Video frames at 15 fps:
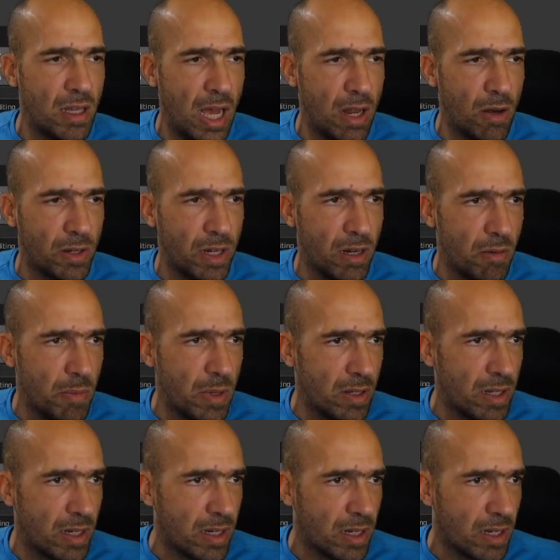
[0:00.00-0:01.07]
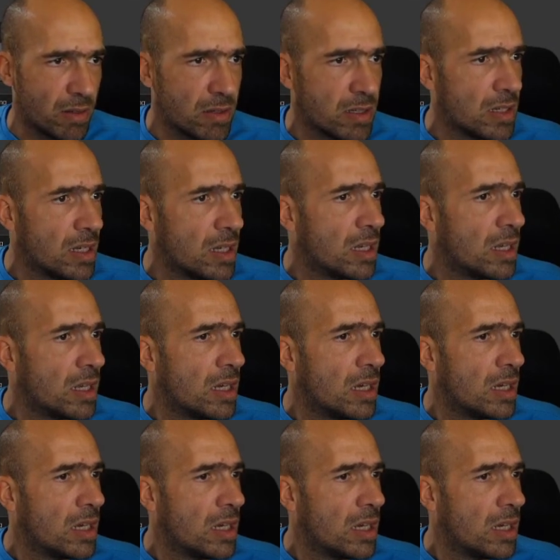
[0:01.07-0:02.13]
I don't care about anything else.
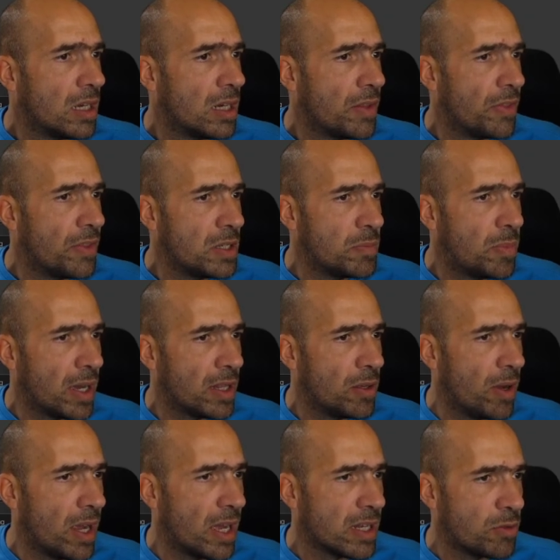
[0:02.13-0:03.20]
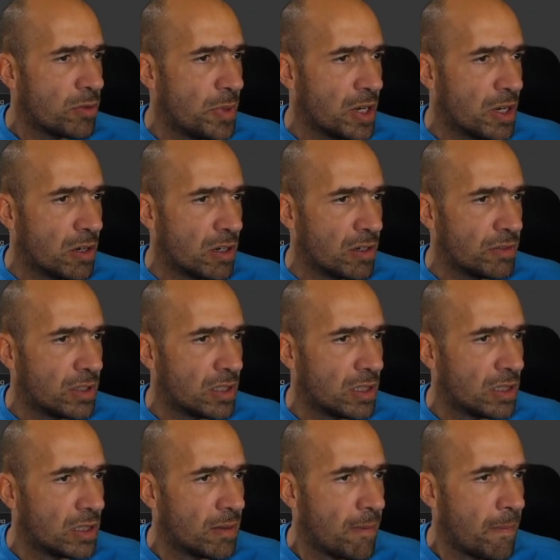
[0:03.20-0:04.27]
This, by the way, has to be curved.